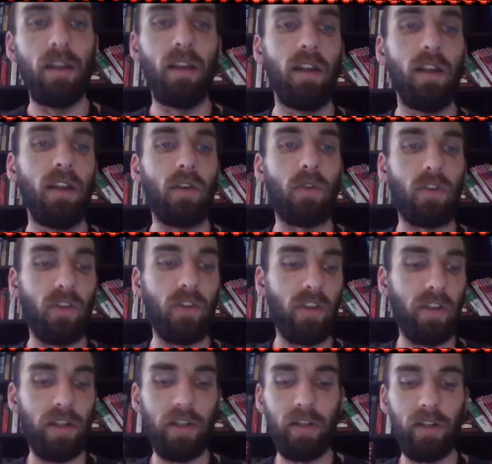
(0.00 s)
in order
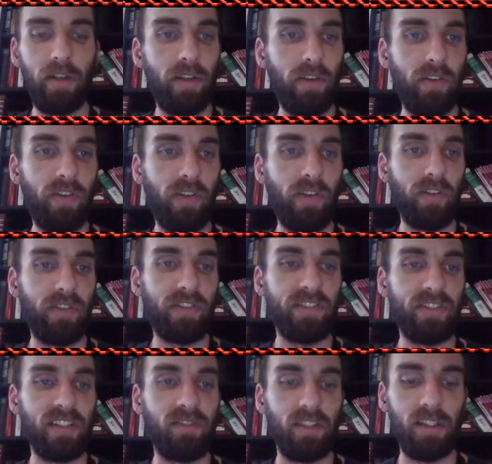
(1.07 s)
to
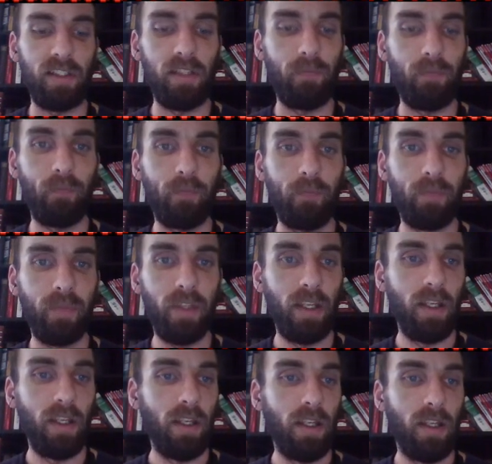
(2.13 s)
successfully
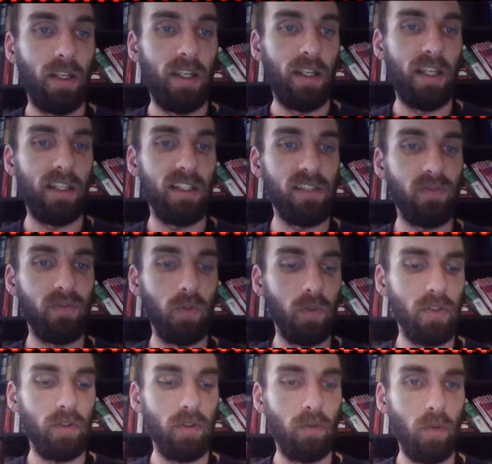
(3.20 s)
hit these fools.
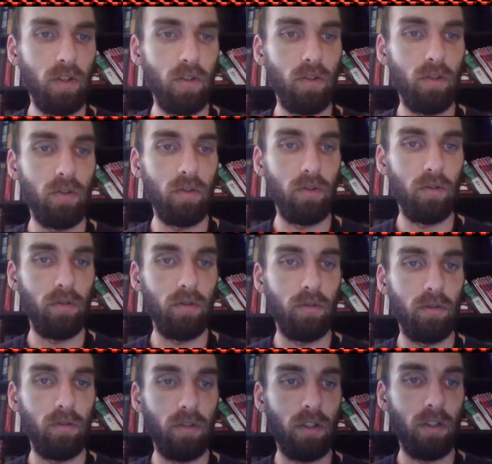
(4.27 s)

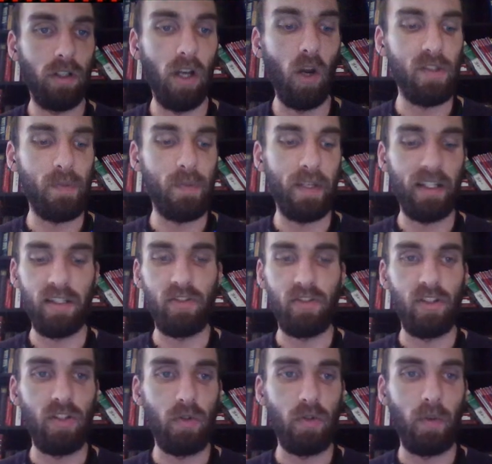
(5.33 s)
Whoa! Oh, it's because there's a
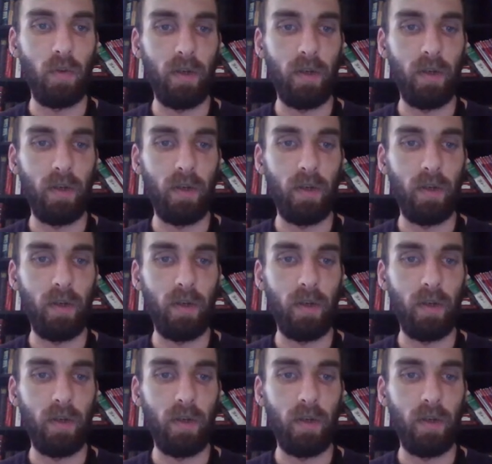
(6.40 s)
dude in the way.